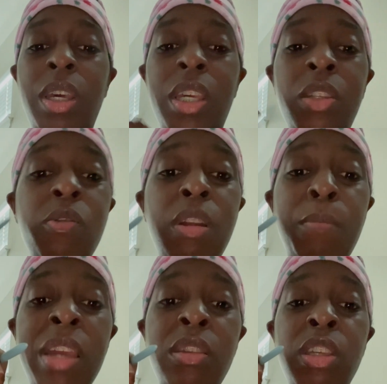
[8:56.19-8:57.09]
He's going to
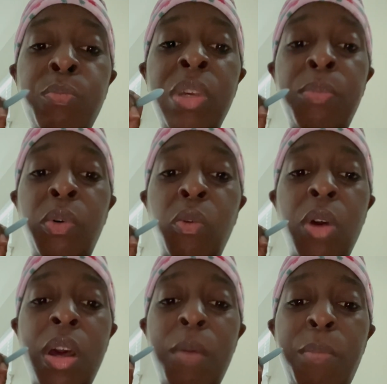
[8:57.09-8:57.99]
make these people
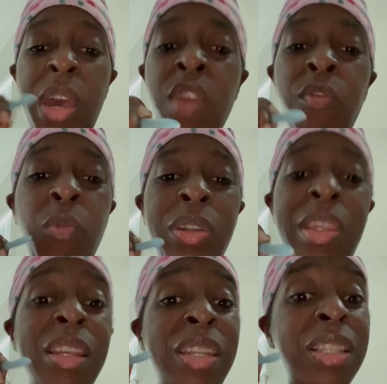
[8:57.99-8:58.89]
pay for what
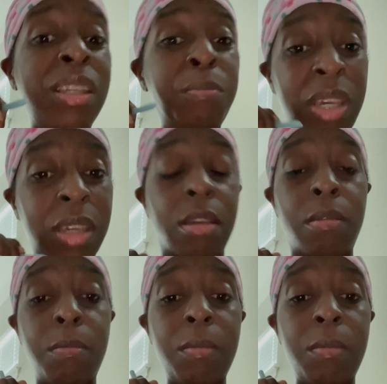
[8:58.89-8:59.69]
they did to me.